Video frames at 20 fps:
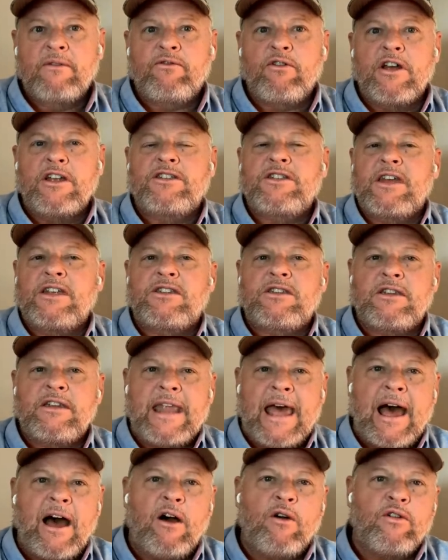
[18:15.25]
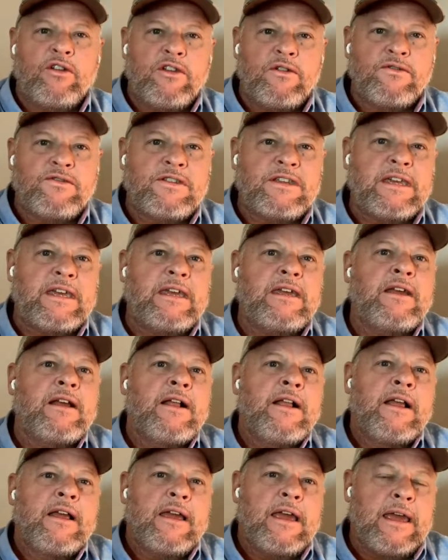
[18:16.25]
For instance, now you see
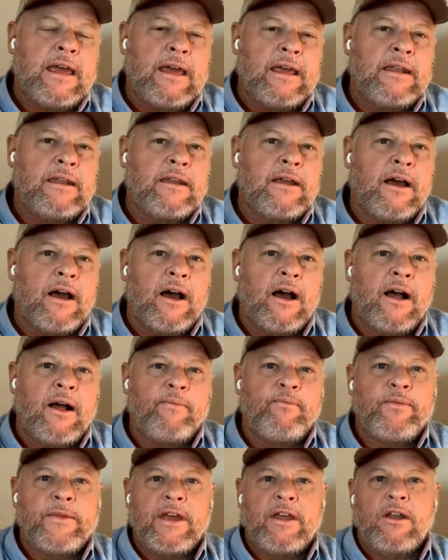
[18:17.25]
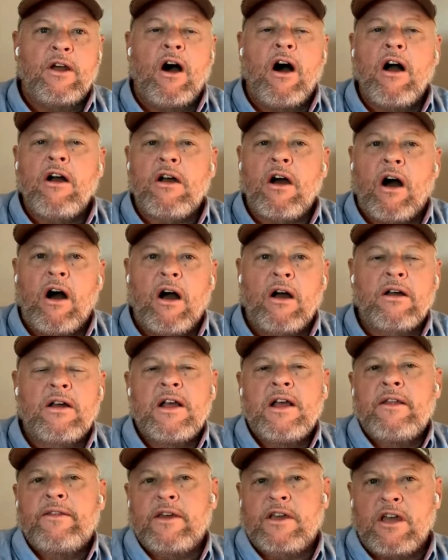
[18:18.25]
in um, in Hong Kong,
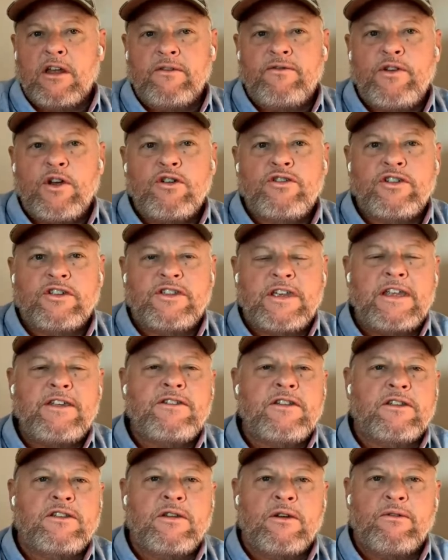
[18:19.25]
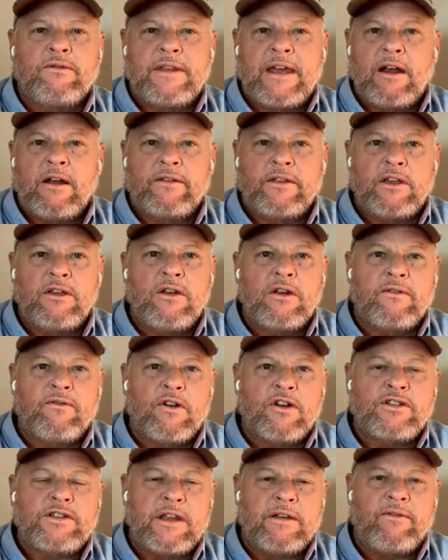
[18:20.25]
the Confucius Institute there at the
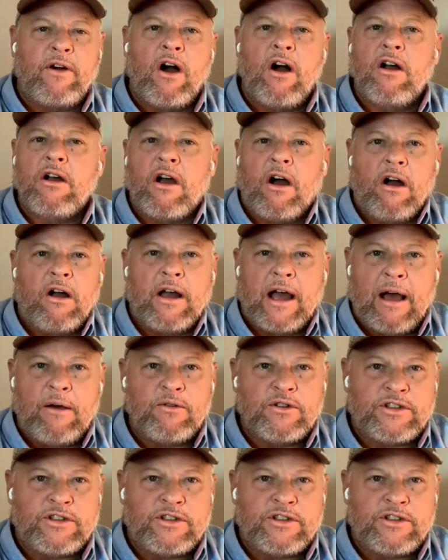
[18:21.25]
University of Hong Kong.